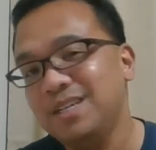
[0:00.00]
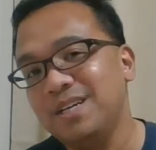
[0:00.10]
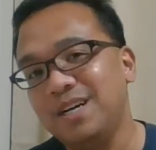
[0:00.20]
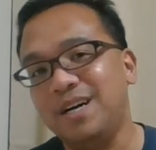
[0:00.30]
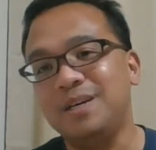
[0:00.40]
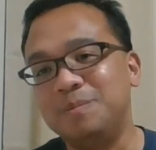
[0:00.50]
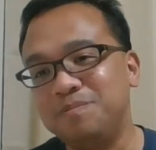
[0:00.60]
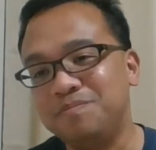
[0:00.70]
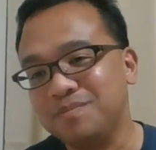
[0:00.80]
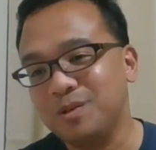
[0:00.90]

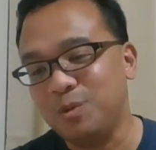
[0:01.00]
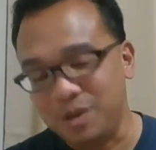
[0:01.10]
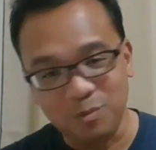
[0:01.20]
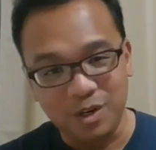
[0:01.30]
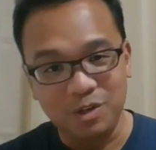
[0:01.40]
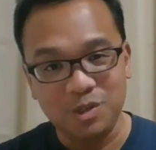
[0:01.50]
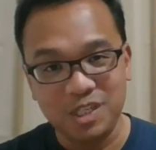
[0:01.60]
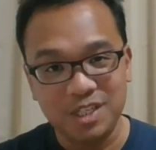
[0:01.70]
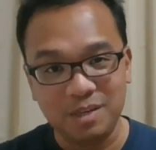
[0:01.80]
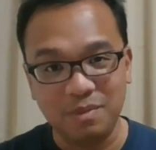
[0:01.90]
When you
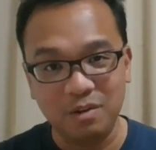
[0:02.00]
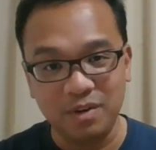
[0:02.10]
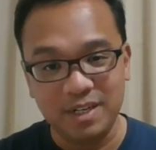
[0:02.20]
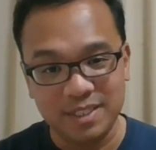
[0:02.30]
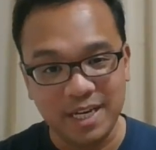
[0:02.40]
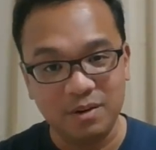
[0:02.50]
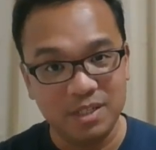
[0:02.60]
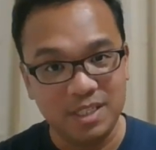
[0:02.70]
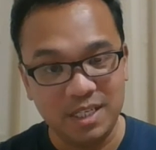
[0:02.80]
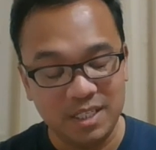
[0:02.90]
see something written down,
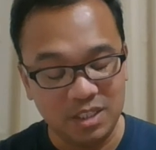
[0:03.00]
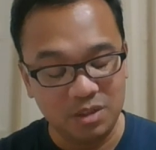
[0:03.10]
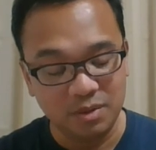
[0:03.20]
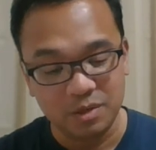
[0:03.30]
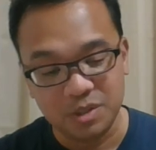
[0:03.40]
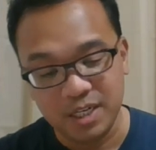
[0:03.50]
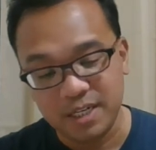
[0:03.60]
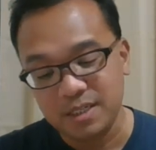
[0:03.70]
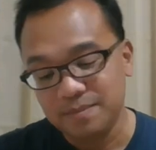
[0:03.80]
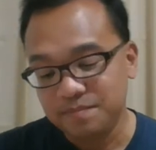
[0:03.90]
it's easy to
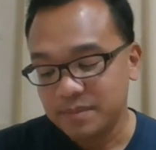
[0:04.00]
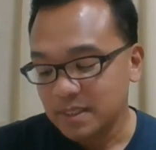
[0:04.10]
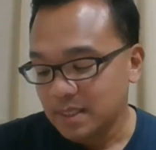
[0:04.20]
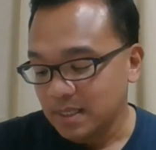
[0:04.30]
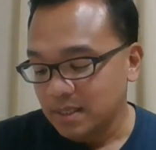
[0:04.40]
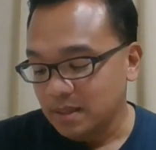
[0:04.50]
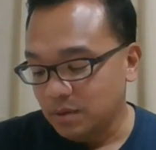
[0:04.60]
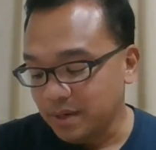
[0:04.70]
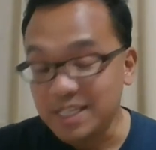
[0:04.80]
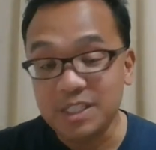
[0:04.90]
understand,
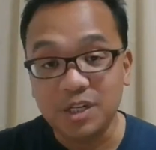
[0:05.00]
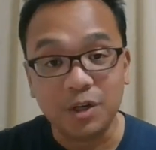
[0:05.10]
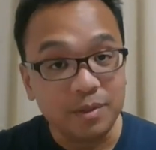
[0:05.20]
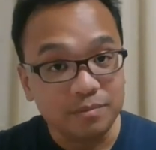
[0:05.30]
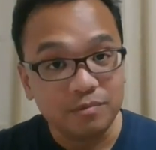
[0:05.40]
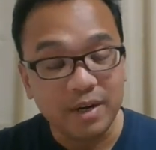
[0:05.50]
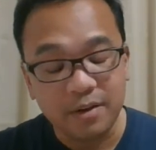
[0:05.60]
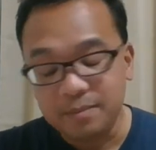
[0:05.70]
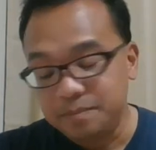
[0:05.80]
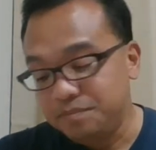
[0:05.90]
or easier
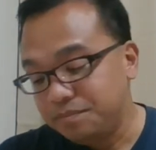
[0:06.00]
rather.